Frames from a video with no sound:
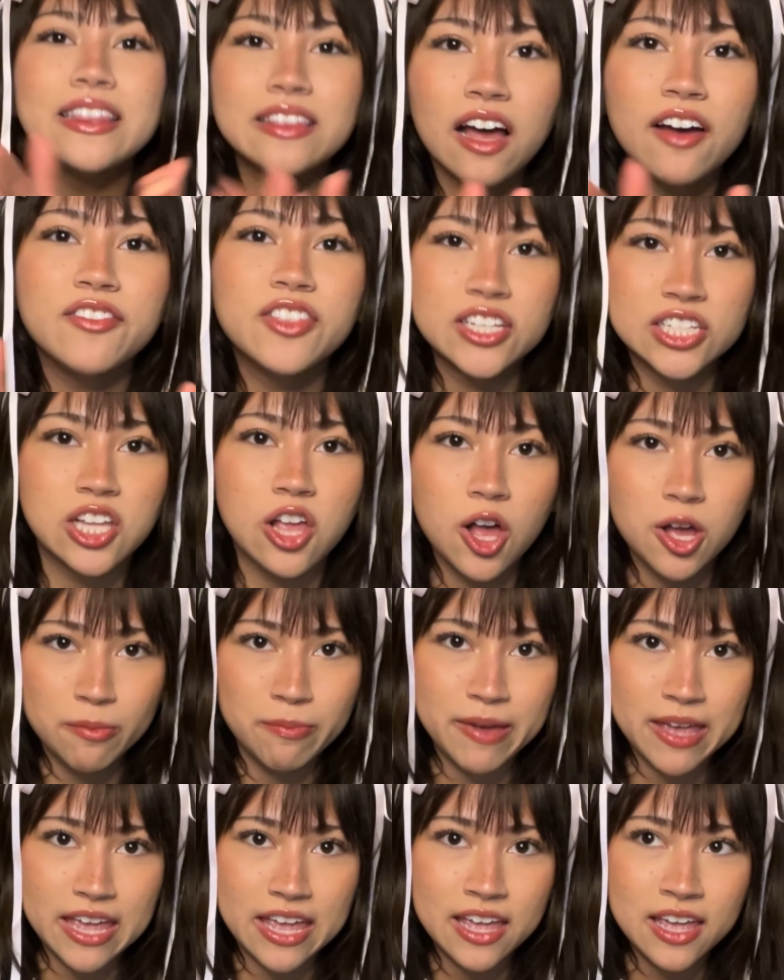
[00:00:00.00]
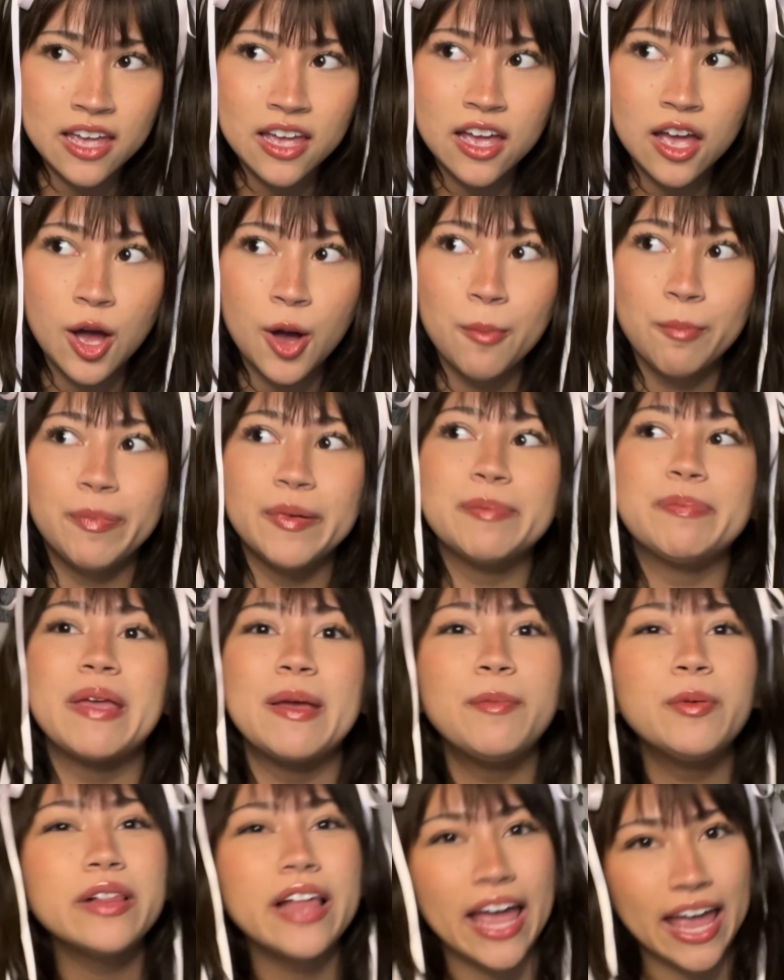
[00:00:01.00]
love the song Me but
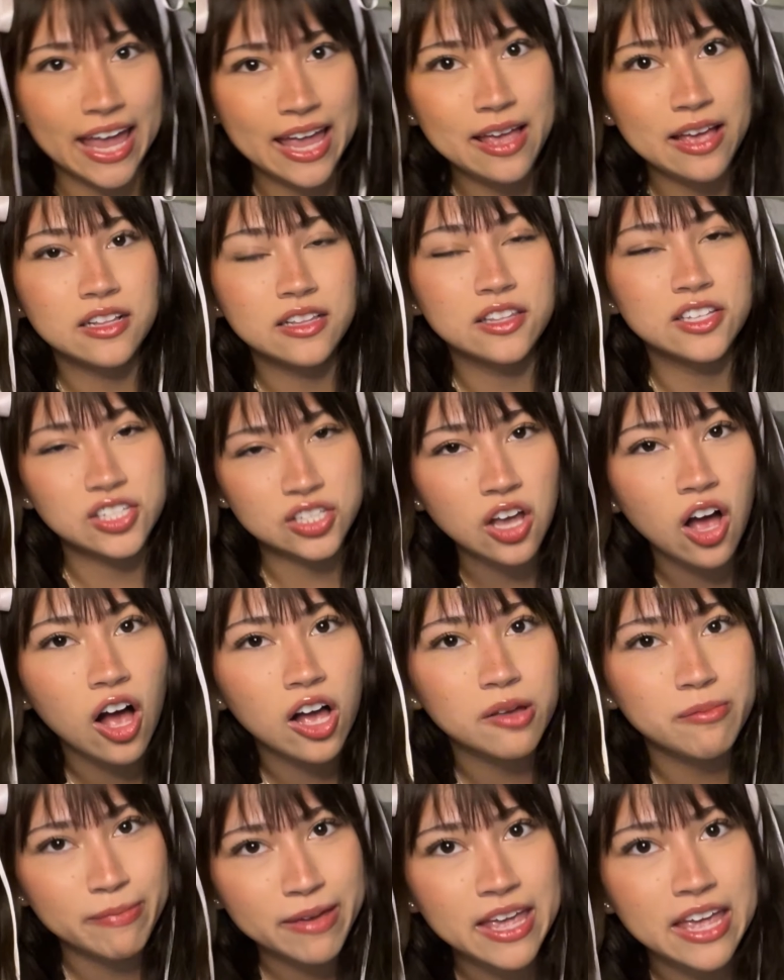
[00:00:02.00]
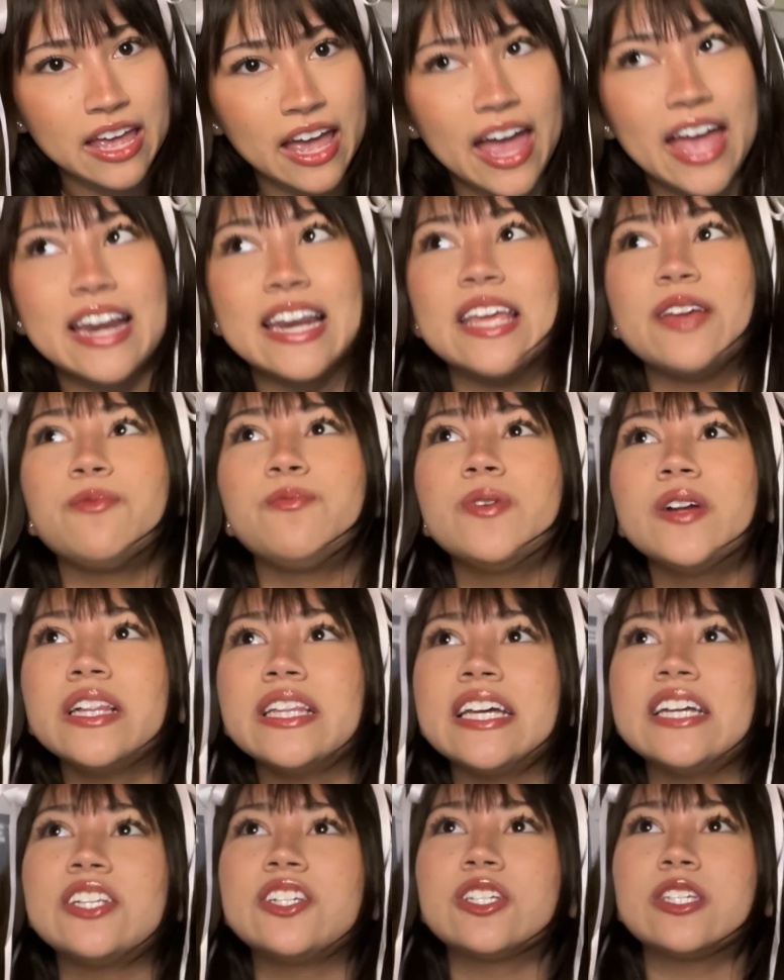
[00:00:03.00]
people hate the song Me and it
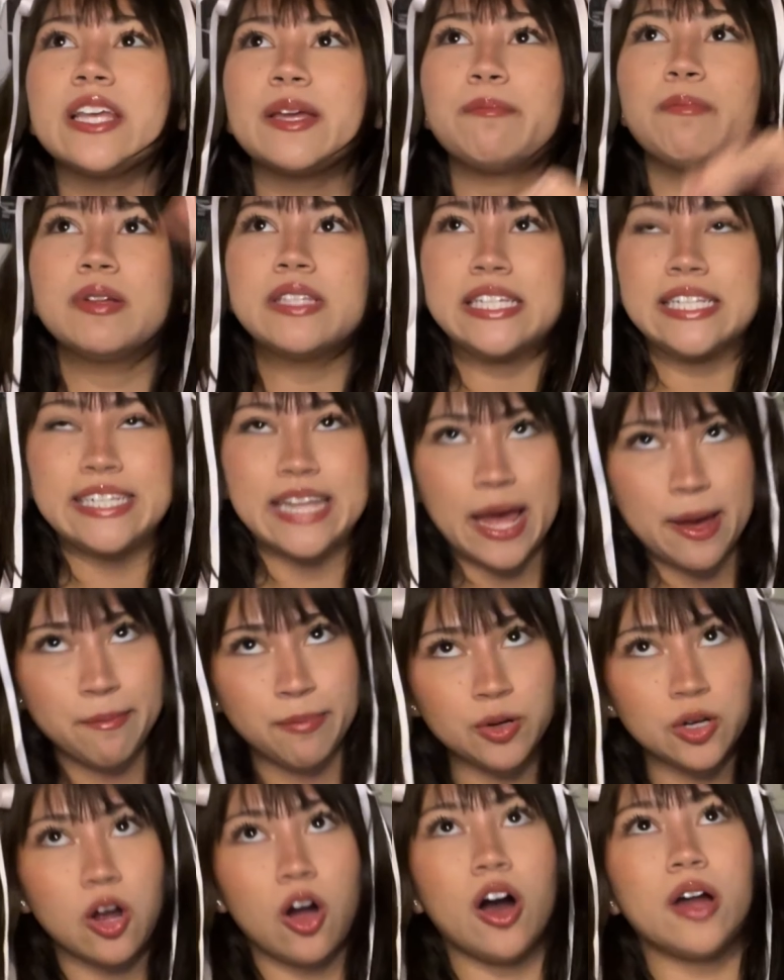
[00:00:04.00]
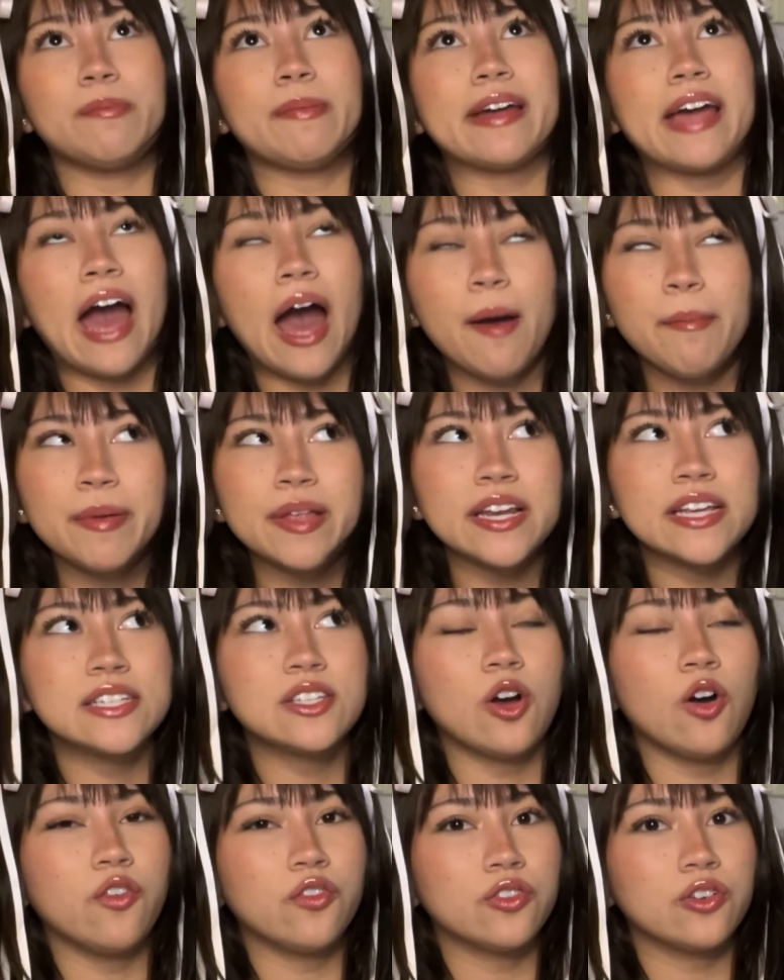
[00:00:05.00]
really just like puts a damper on my happiness
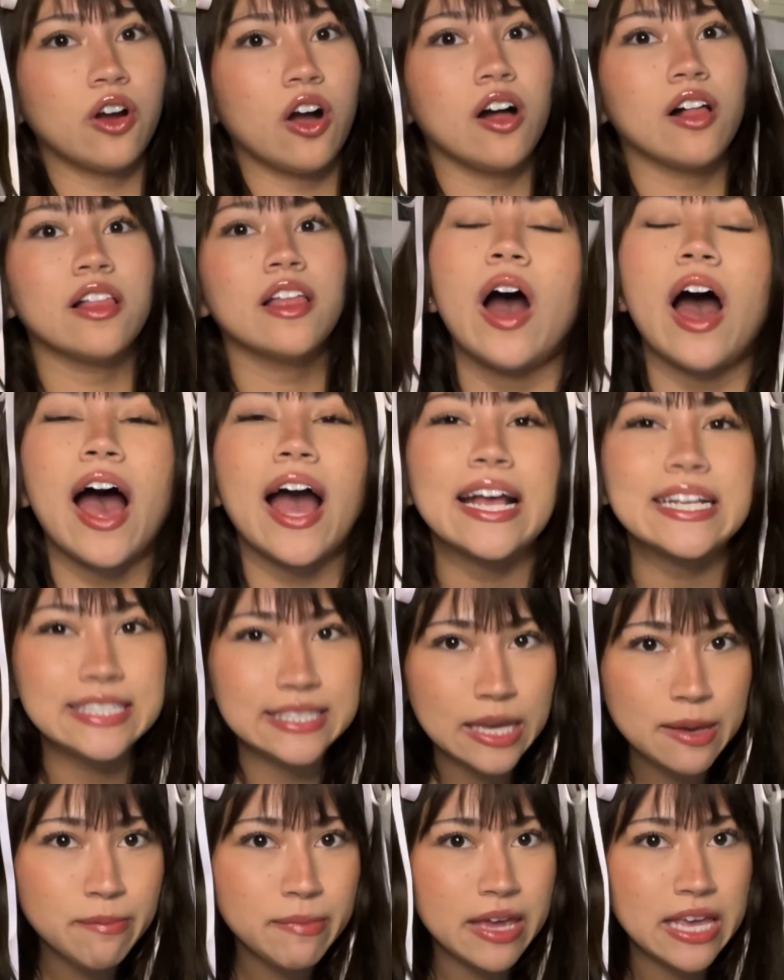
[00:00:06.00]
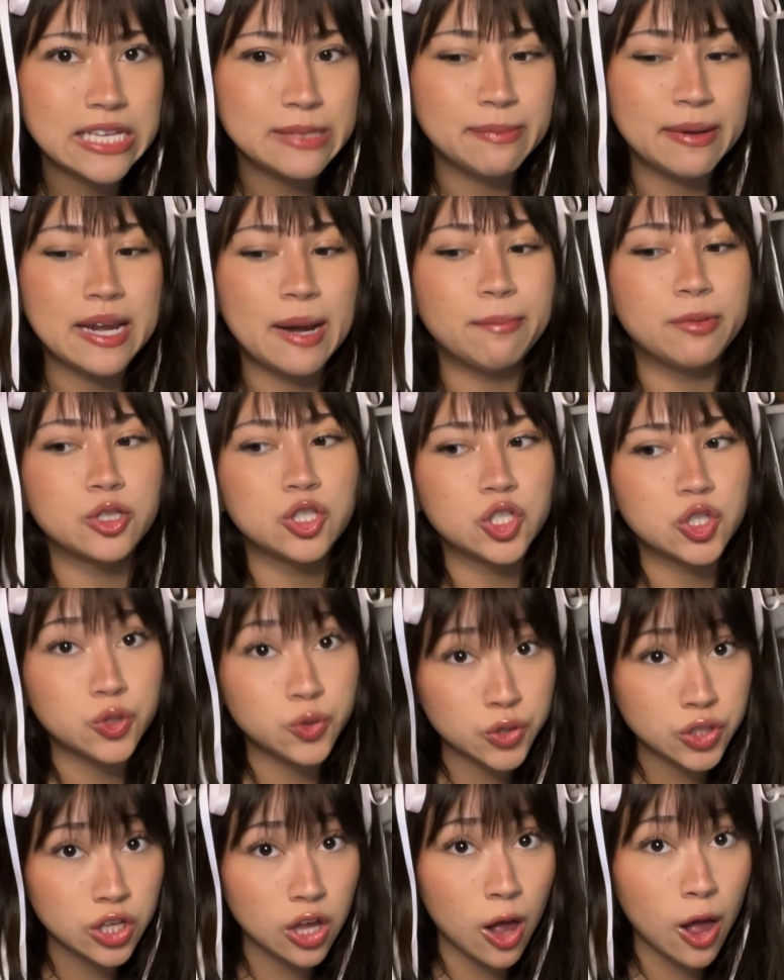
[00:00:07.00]
overall. I say Me is my number two
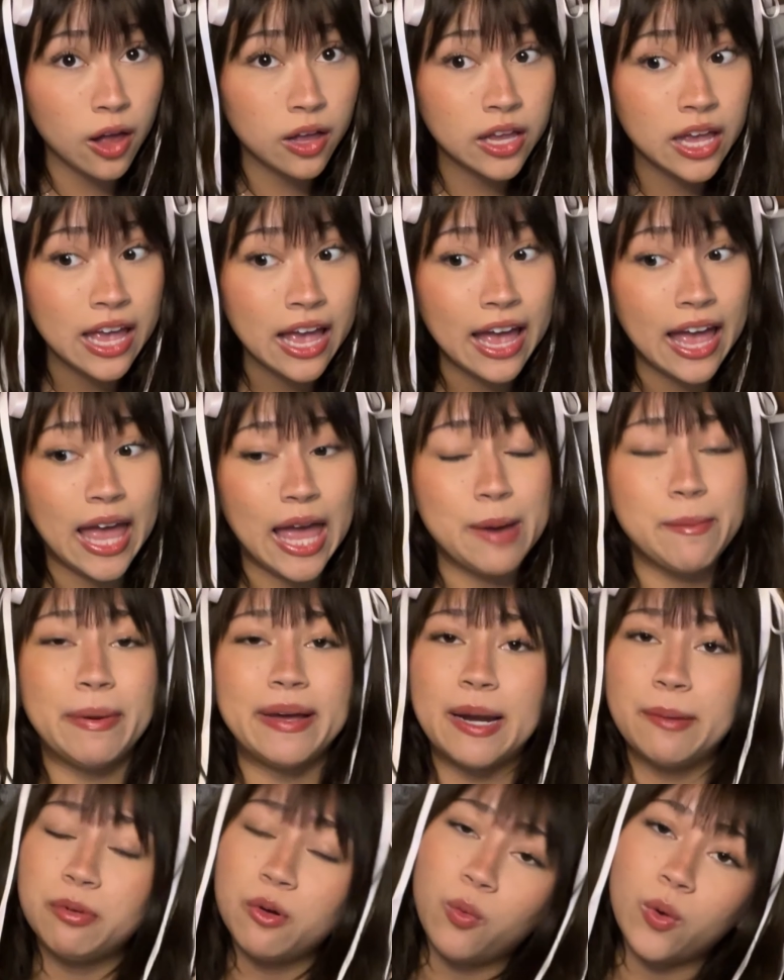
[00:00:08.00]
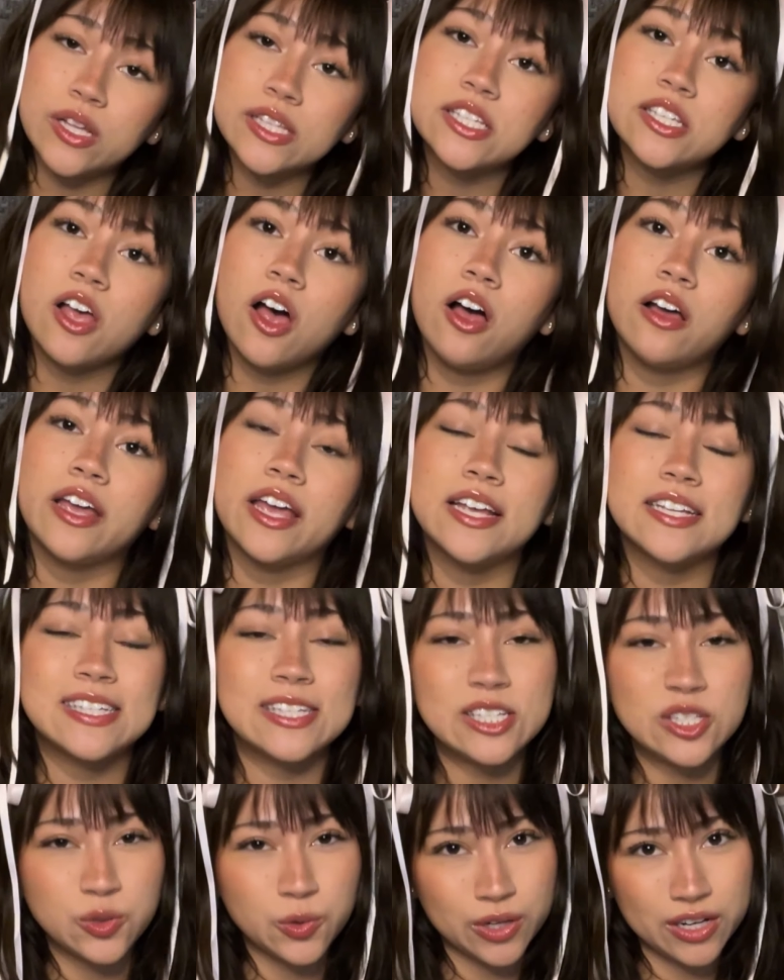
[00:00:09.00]
song and my number one song is The
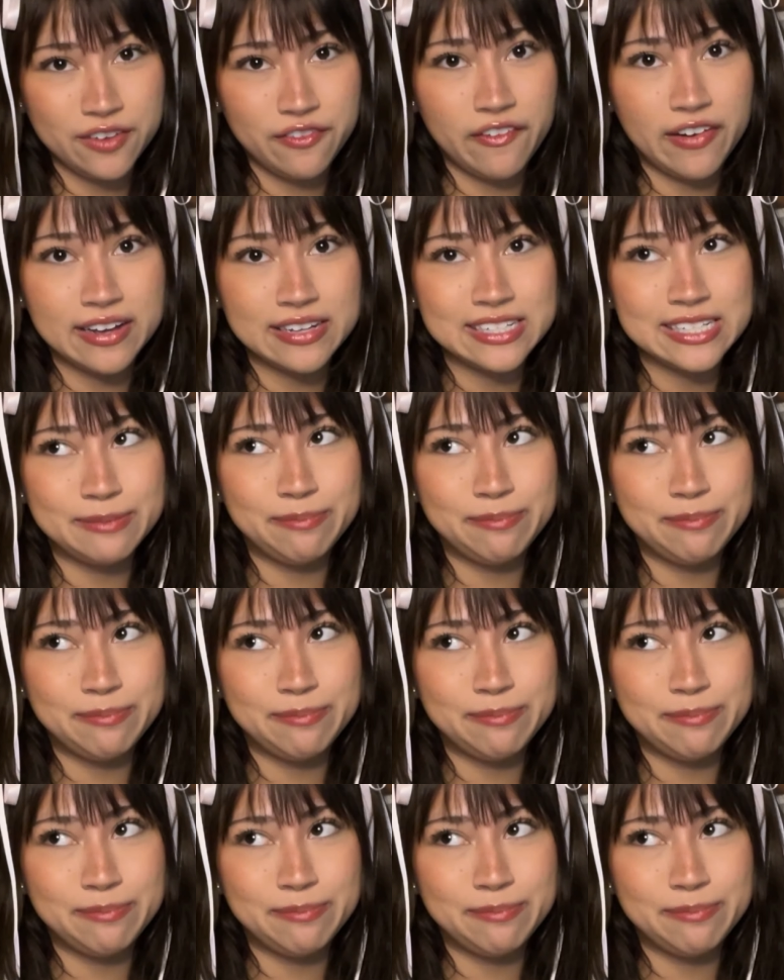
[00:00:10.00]
Story of Us,